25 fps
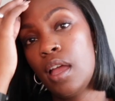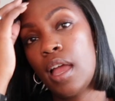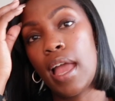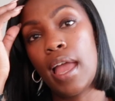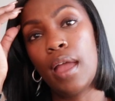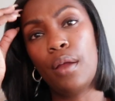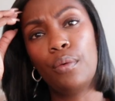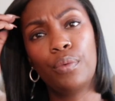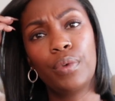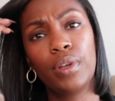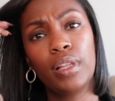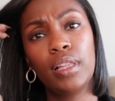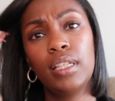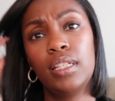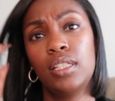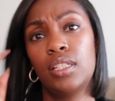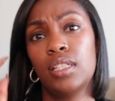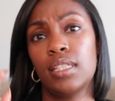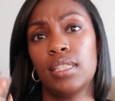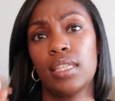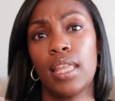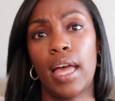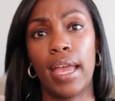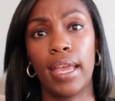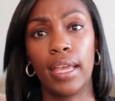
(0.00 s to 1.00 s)
and really
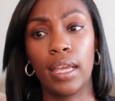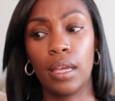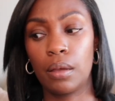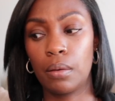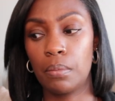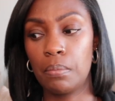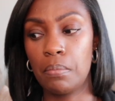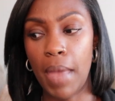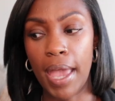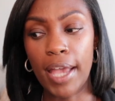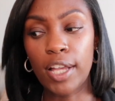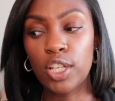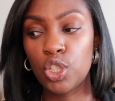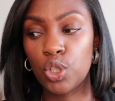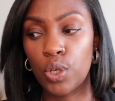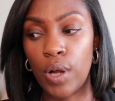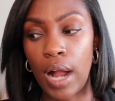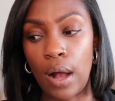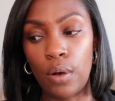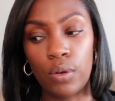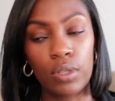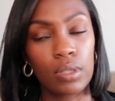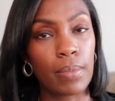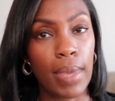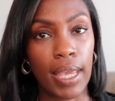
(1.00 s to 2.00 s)
just like make sure
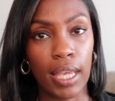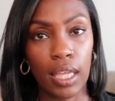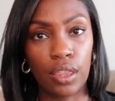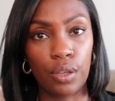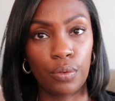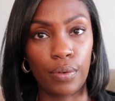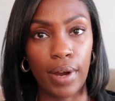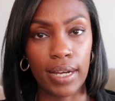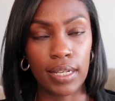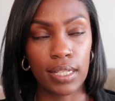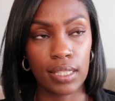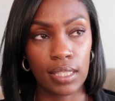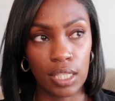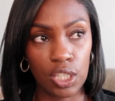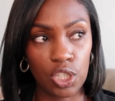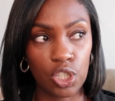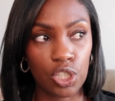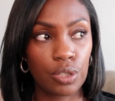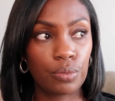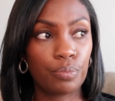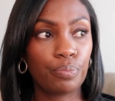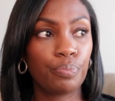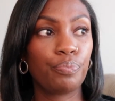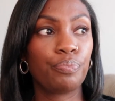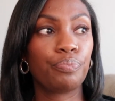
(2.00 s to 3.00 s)
I was making the right decision.
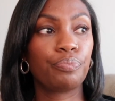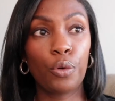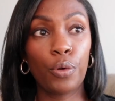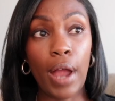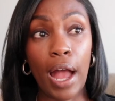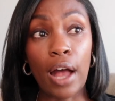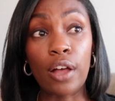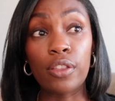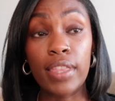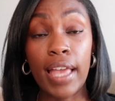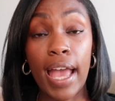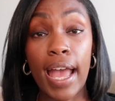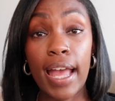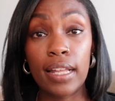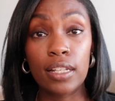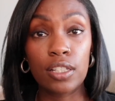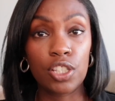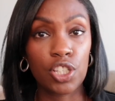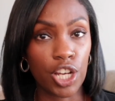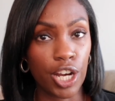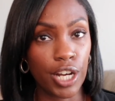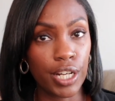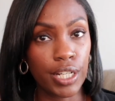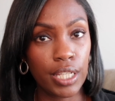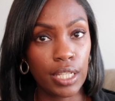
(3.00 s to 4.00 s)
Throughout that
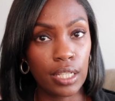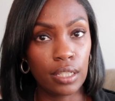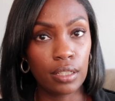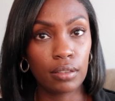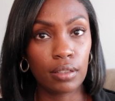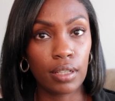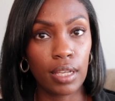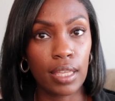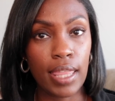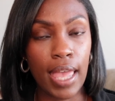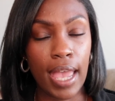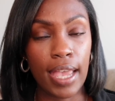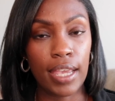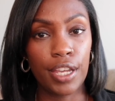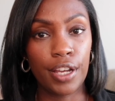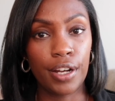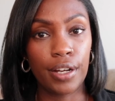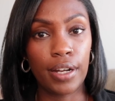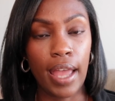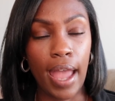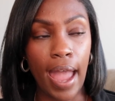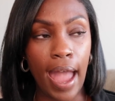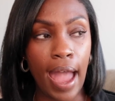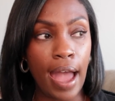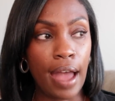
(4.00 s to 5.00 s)
journey, in that year
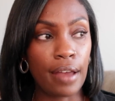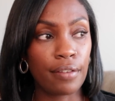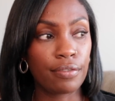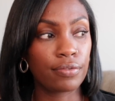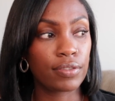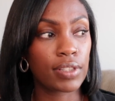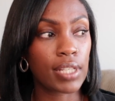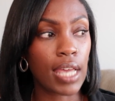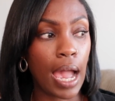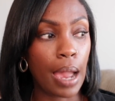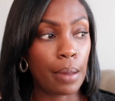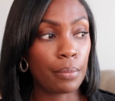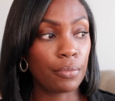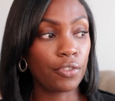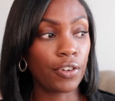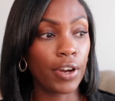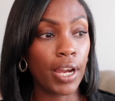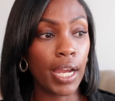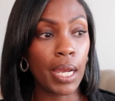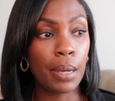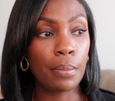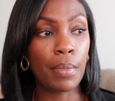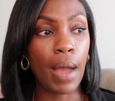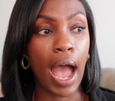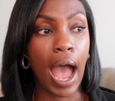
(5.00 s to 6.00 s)
and a half time
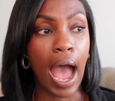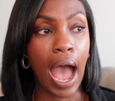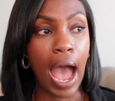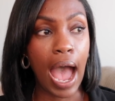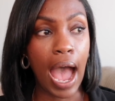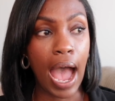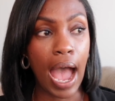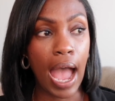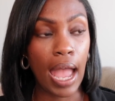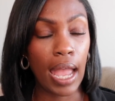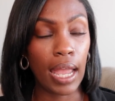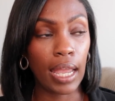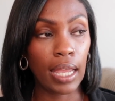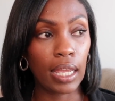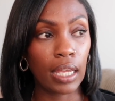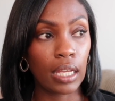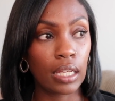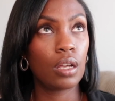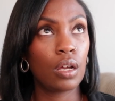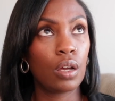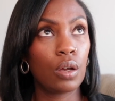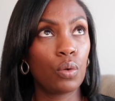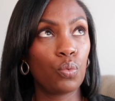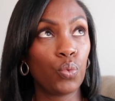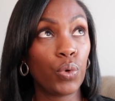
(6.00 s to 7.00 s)
frame, I
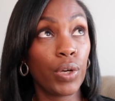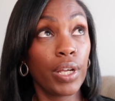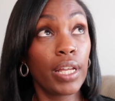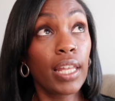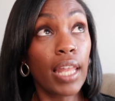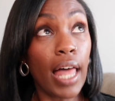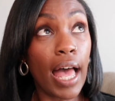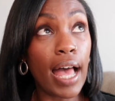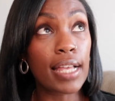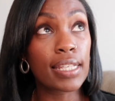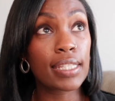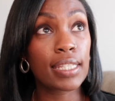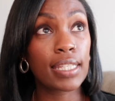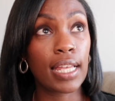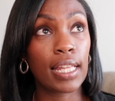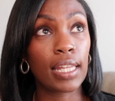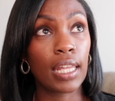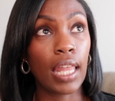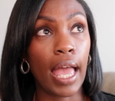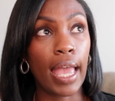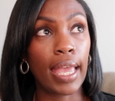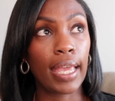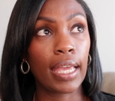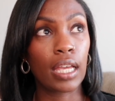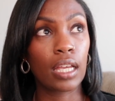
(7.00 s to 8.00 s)
realized that
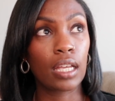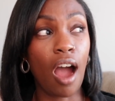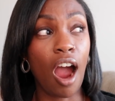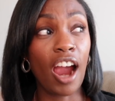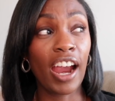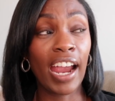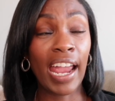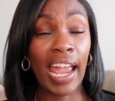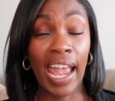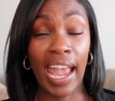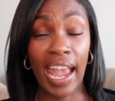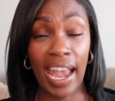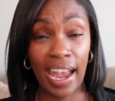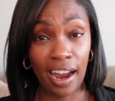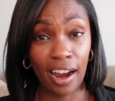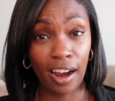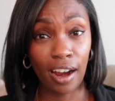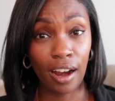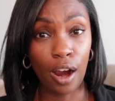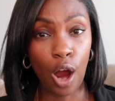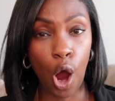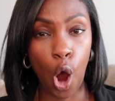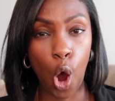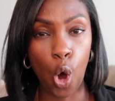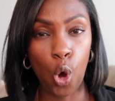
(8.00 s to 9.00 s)
like our
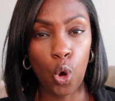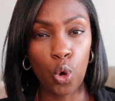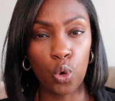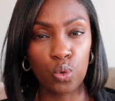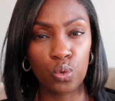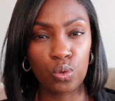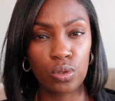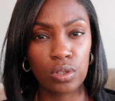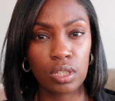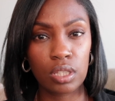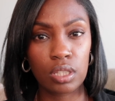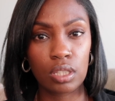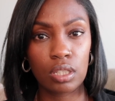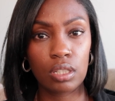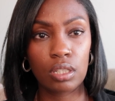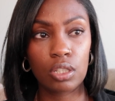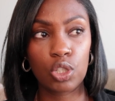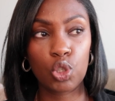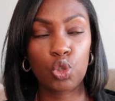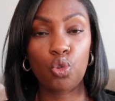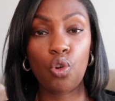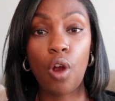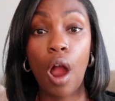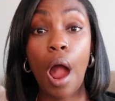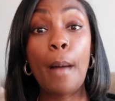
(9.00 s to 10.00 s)
hair holds
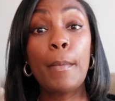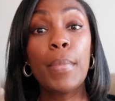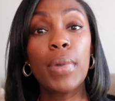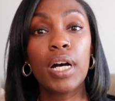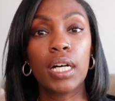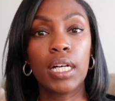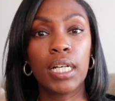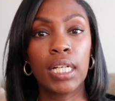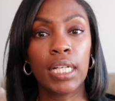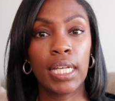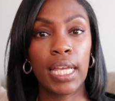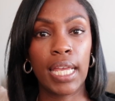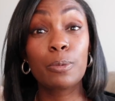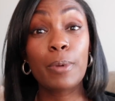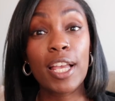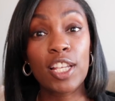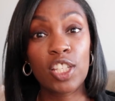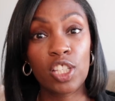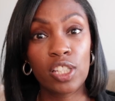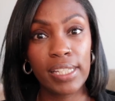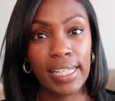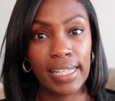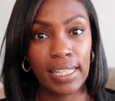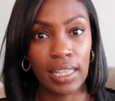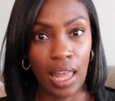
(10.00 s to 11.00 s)
trauma,
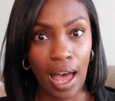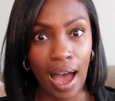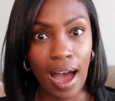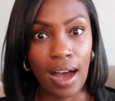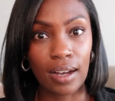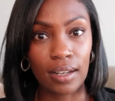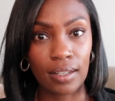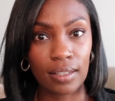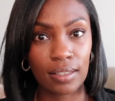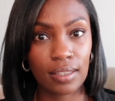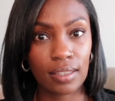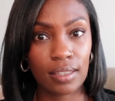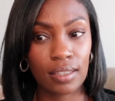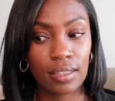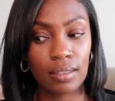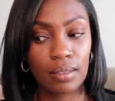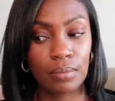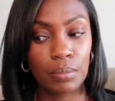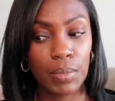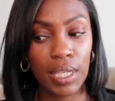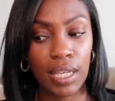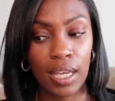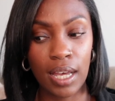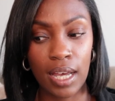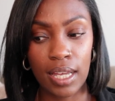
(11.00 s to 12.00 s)
especially locks,
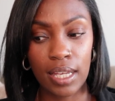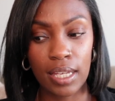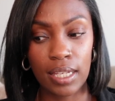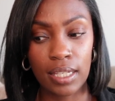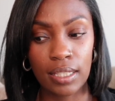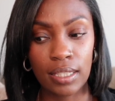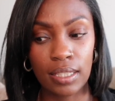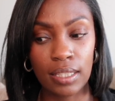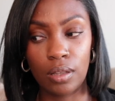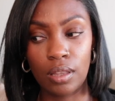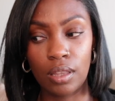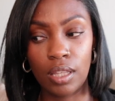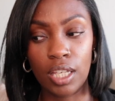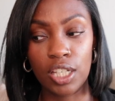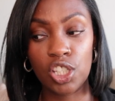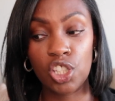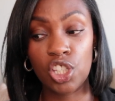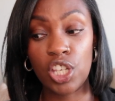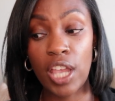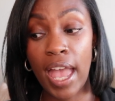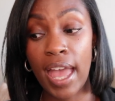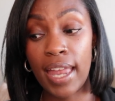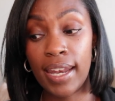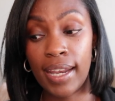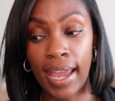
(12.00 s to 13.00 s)
because the
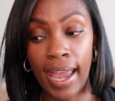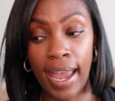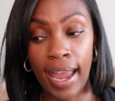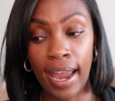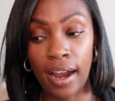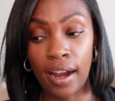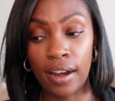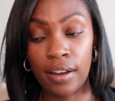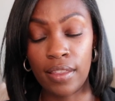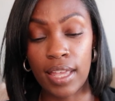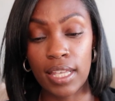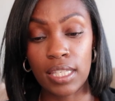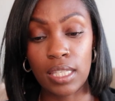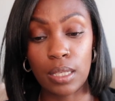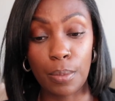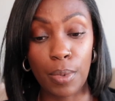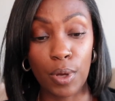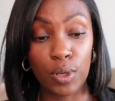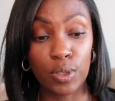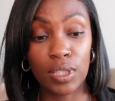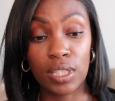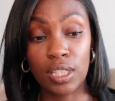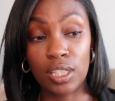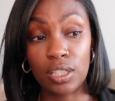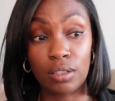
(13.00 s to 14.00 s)
shed hair that's
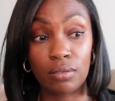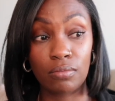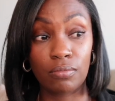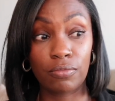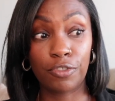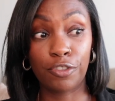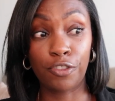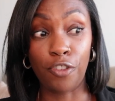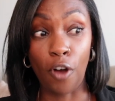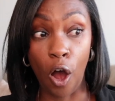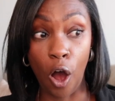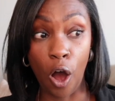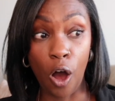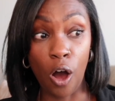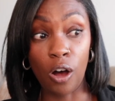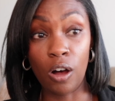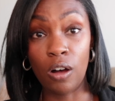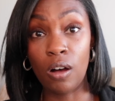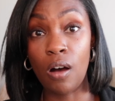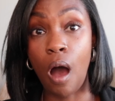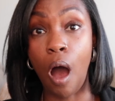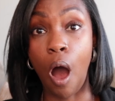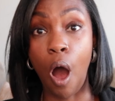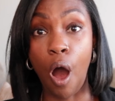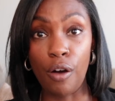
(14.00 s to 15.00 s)
supposed to
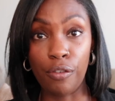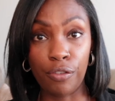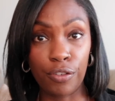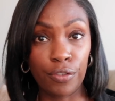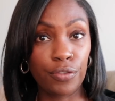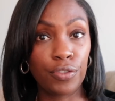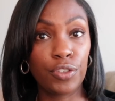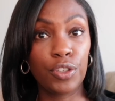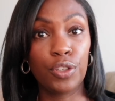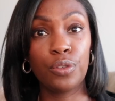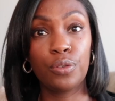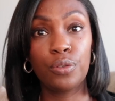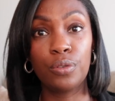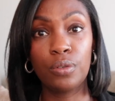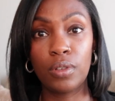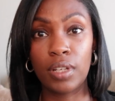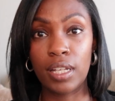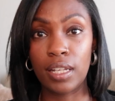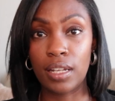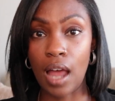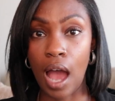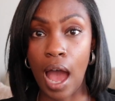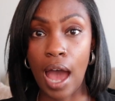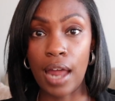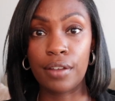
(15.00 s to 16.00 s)
fall off of you
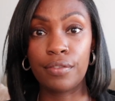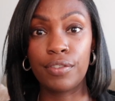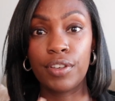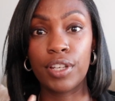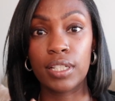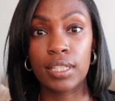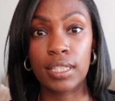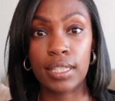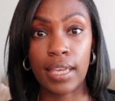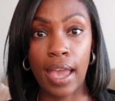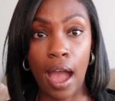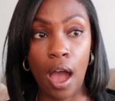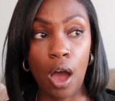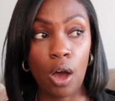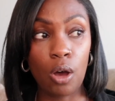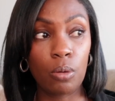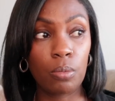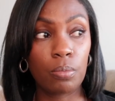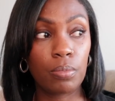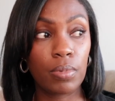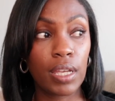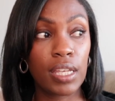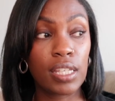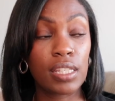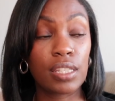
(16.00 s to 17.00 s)
and out of your
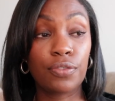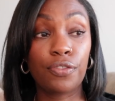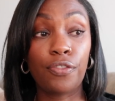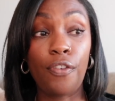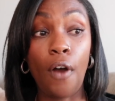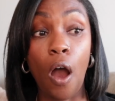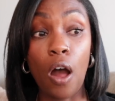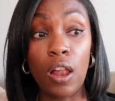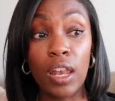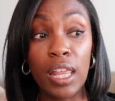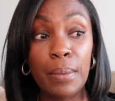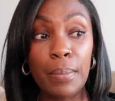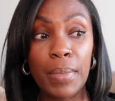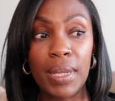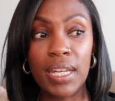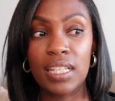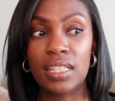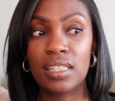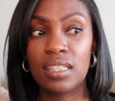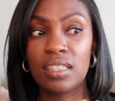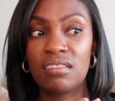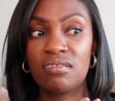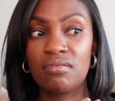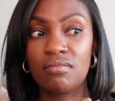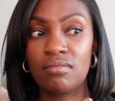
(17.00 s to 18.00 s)
scalp, it's falling, but
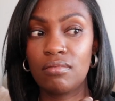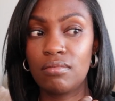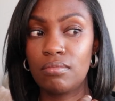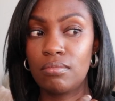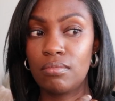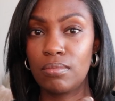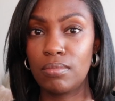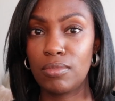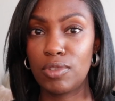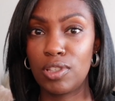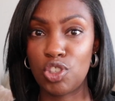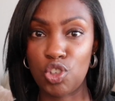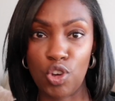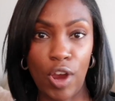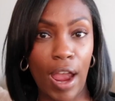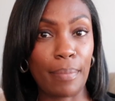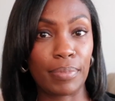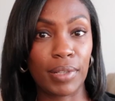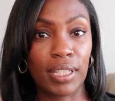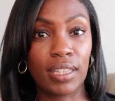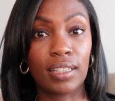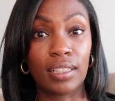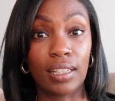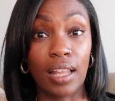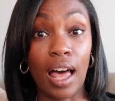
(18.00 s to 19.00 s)
it's
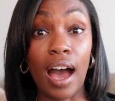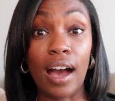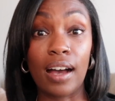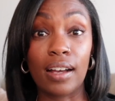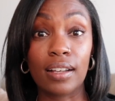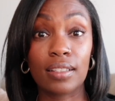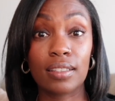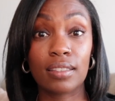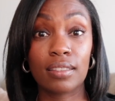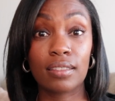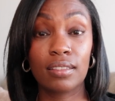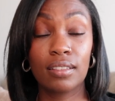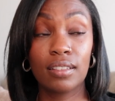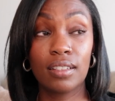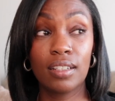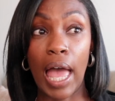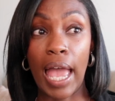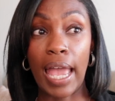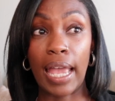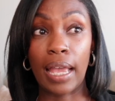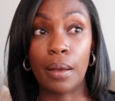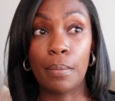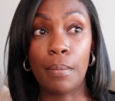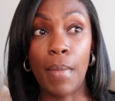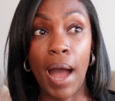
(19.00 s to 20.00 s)
trapped in the locks.
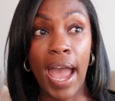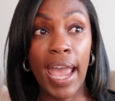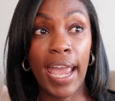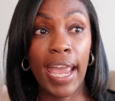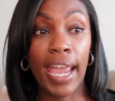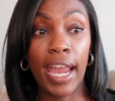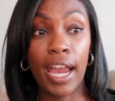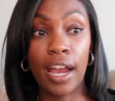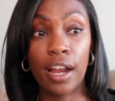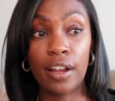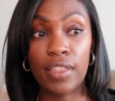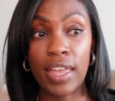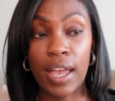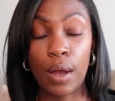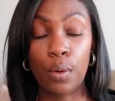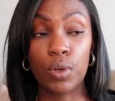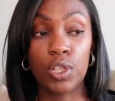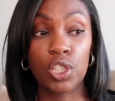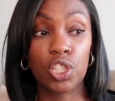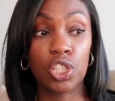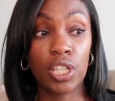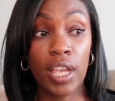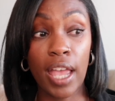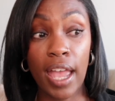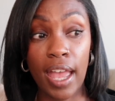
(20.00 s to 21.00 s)
Like, my hair that was
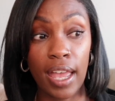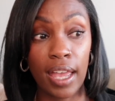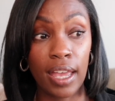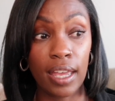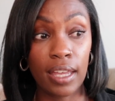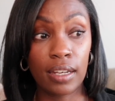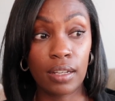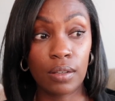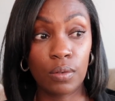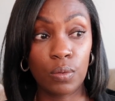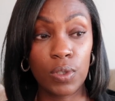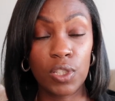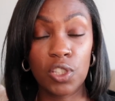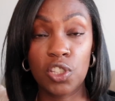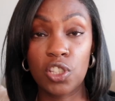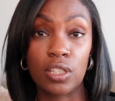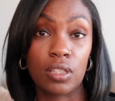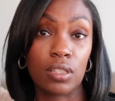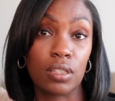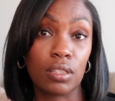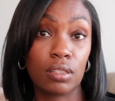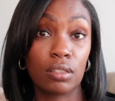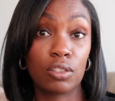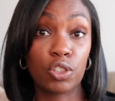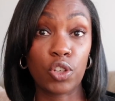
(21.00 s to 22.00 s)
shed was
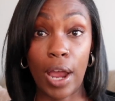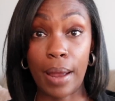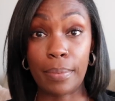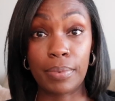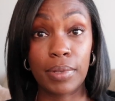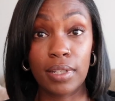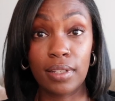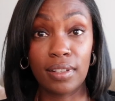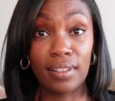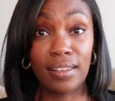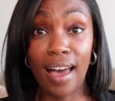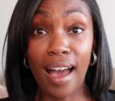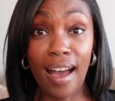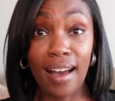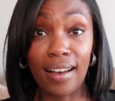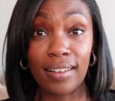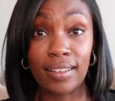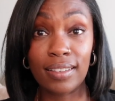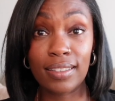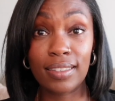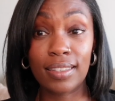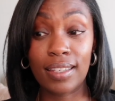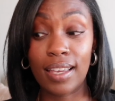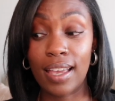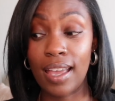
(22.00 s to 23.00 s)
just trapped in the
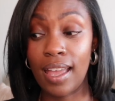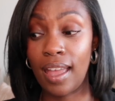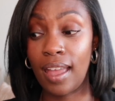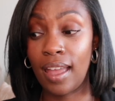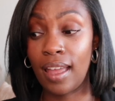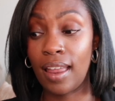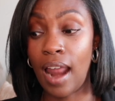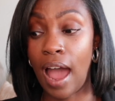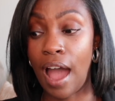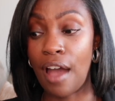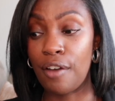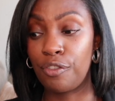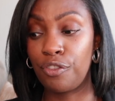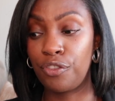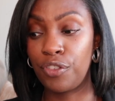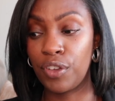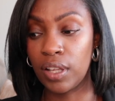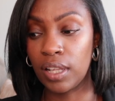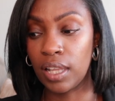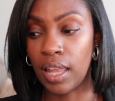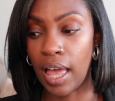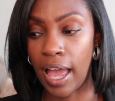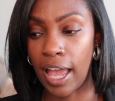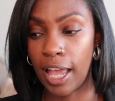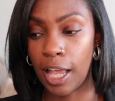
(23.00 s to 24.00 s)
locks, and I
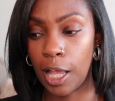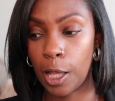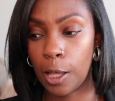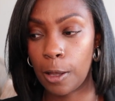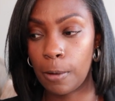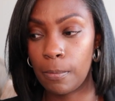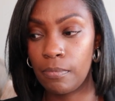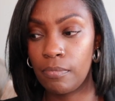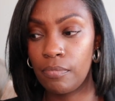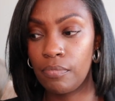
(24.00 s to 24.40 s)
feel like